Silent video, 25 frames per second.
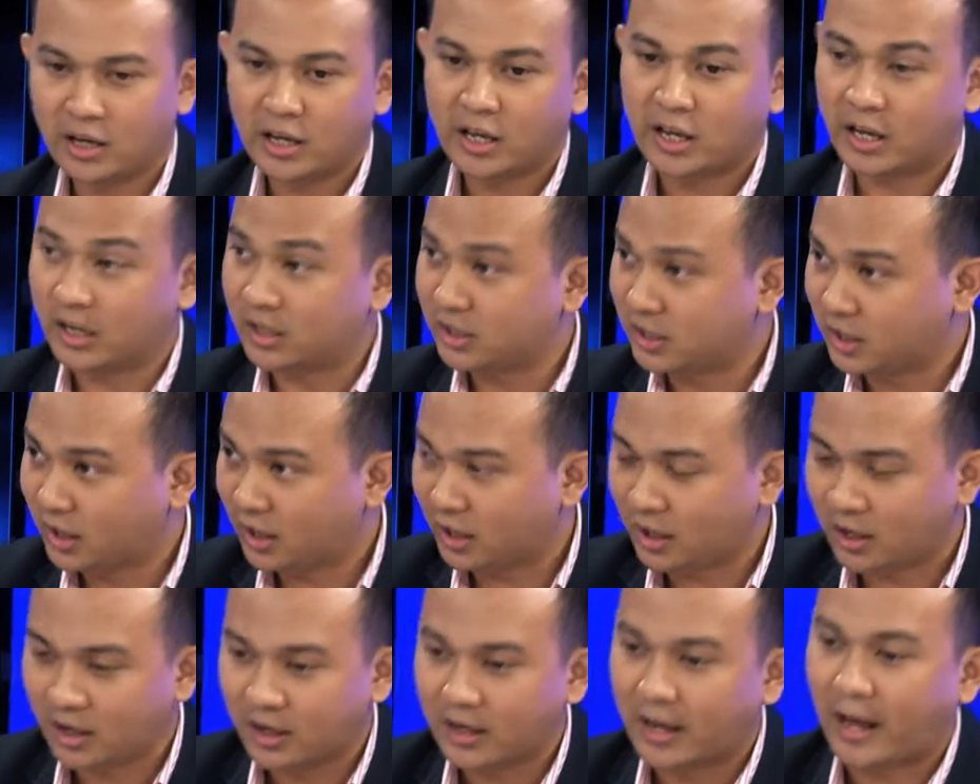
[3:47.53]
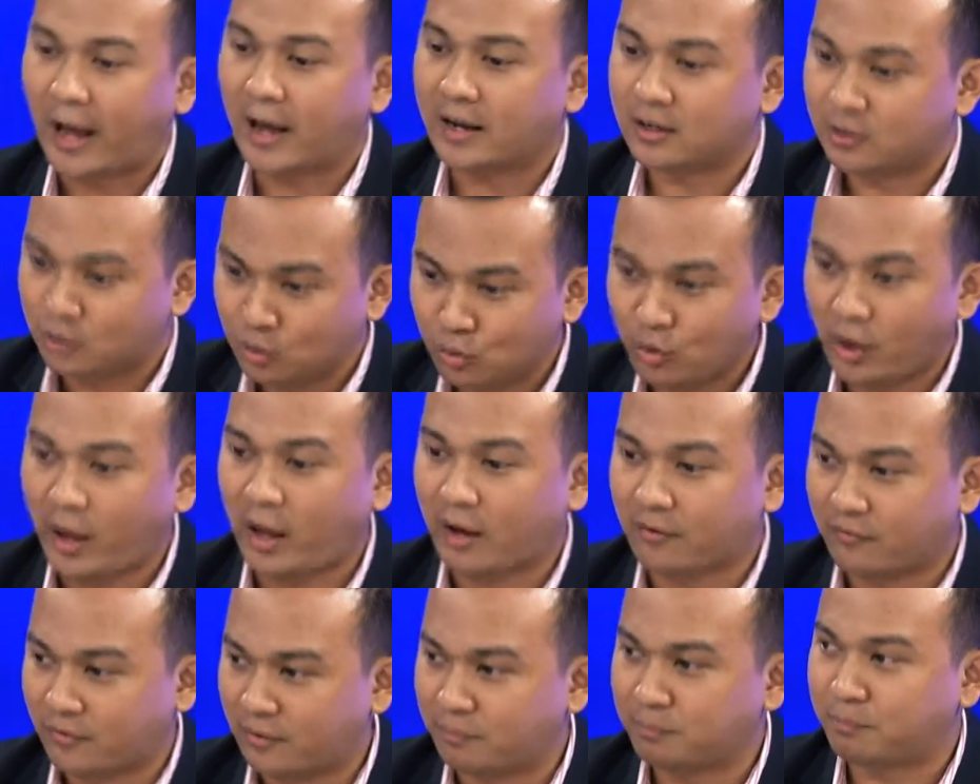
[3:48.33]
In here, I do
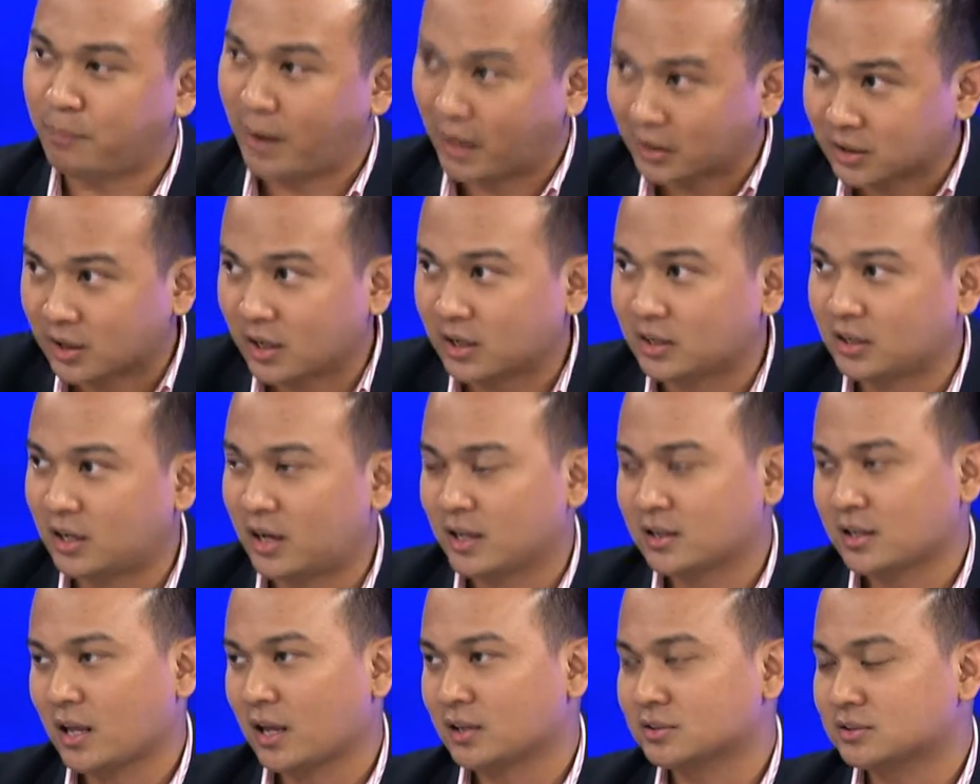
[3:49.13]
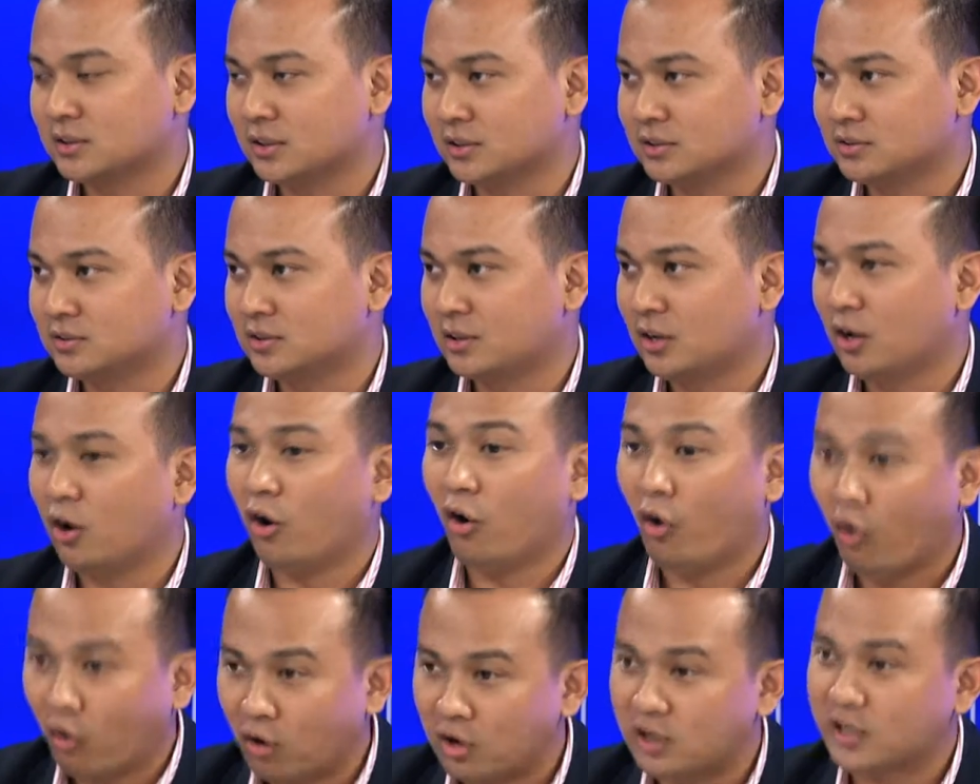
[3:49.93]
have better internet access,
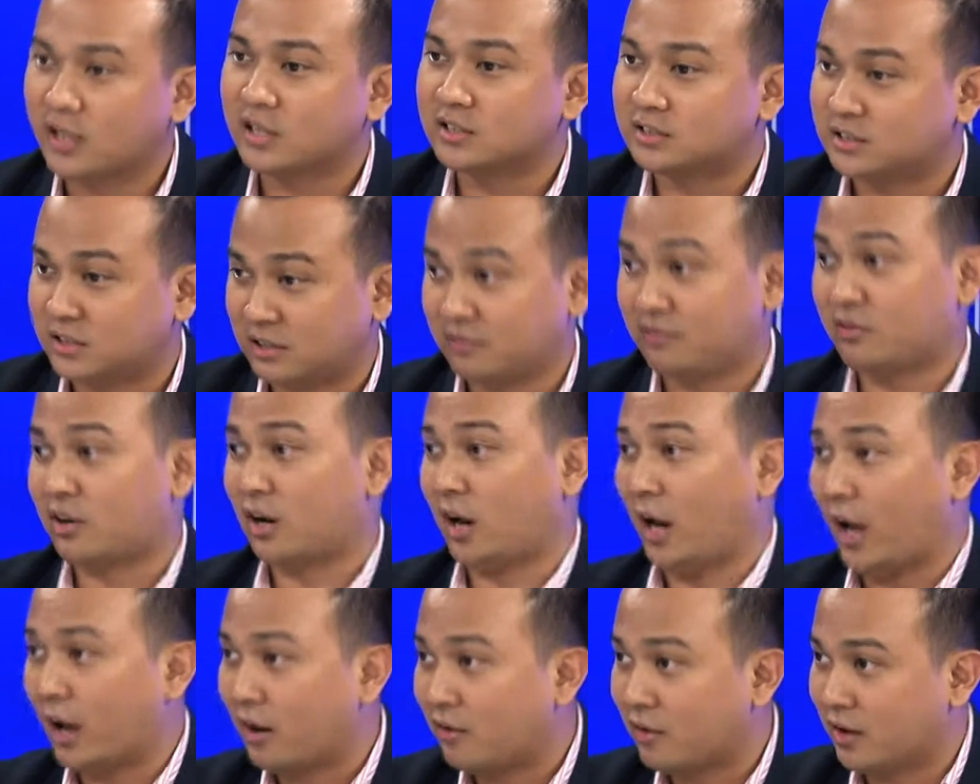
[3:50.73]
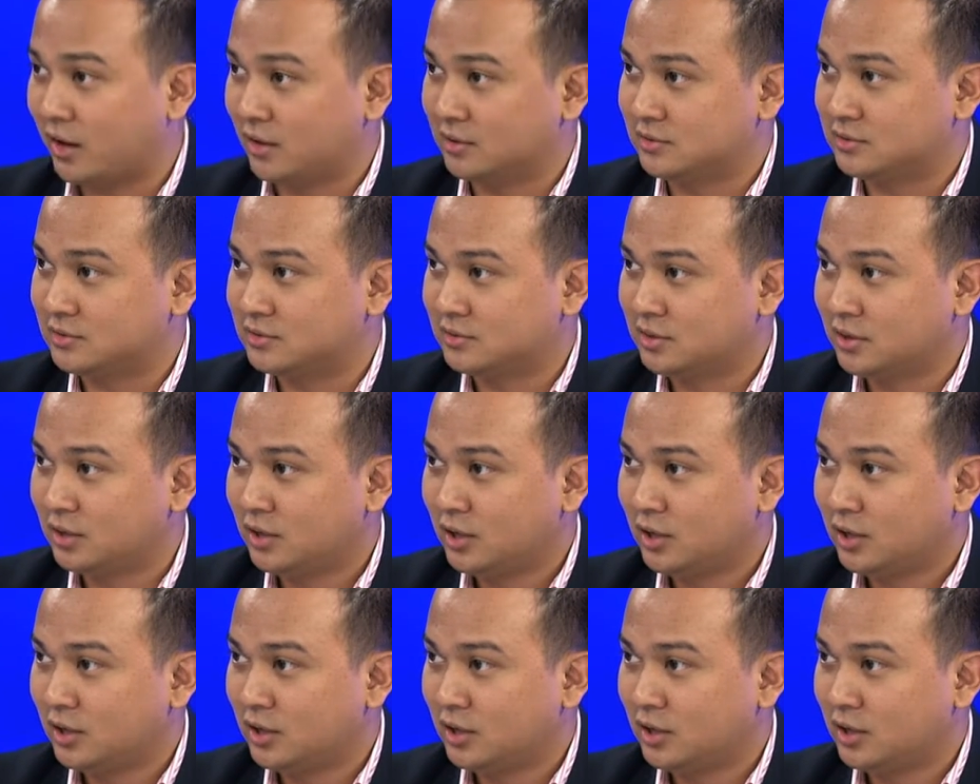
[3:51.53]
only in several areas.